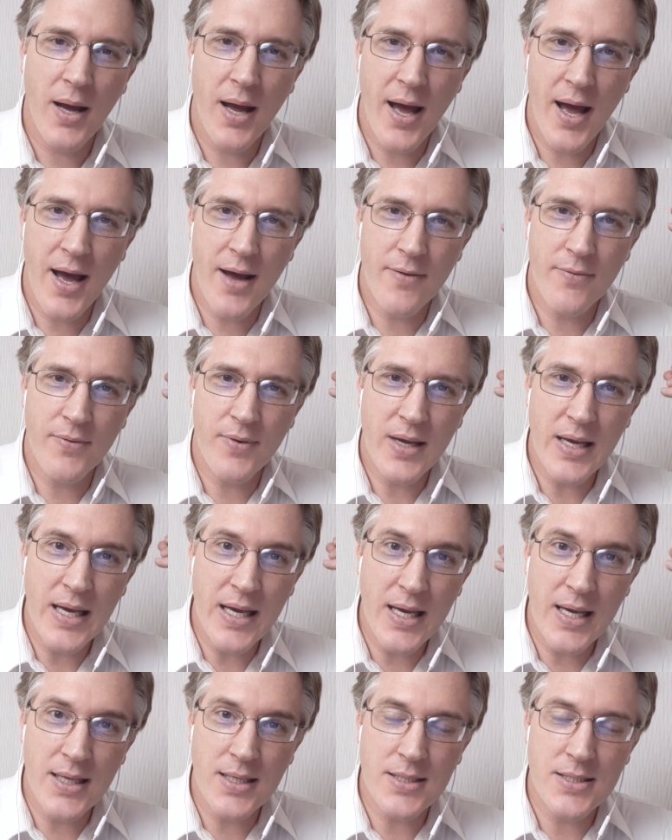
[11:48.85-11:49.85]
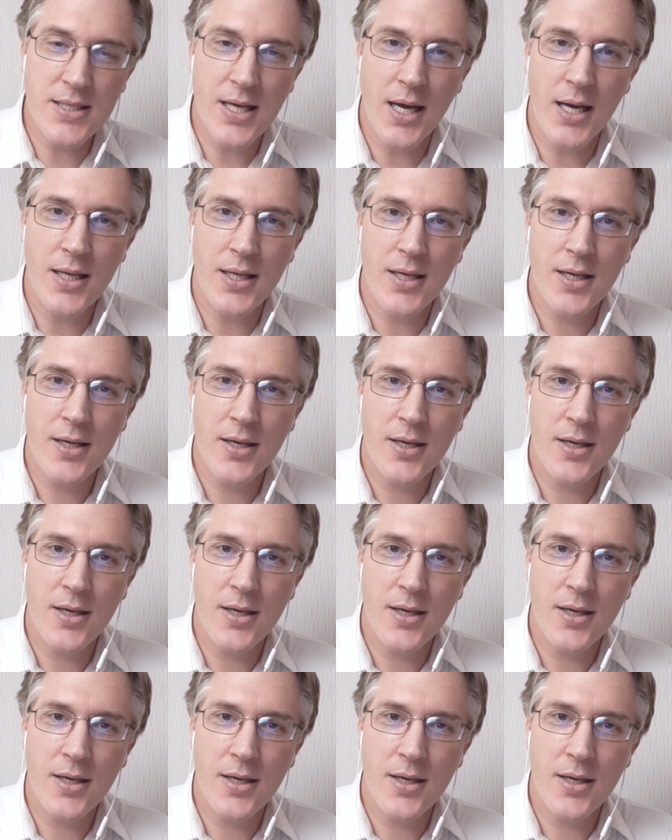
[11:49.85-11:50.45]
have insight.